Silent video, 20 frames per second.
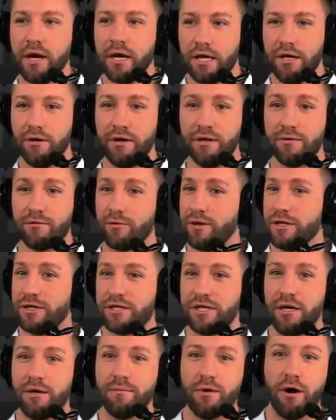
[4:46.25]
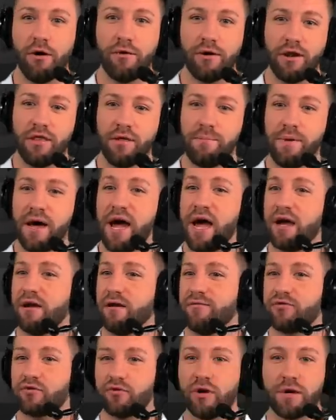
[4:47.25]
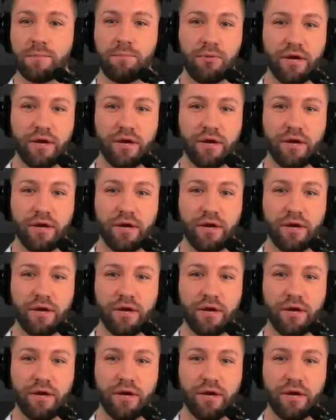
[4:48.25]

You didn't really see him go into the bag of trick